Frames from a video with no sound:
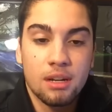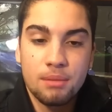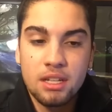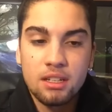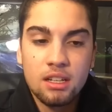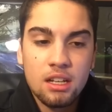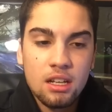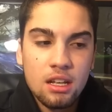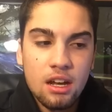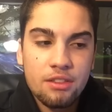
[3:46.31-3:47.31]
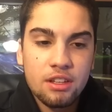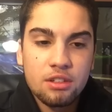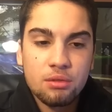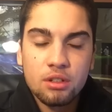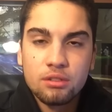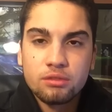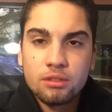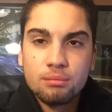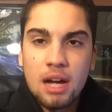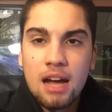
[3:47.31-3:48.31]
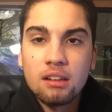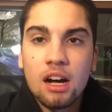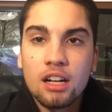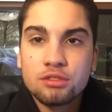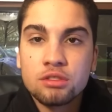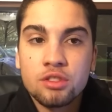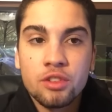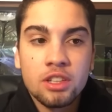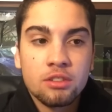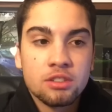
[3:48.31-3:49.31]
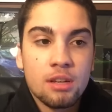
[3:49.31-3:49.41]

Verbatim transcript: I mean, I think you heard from Alejandro's videos,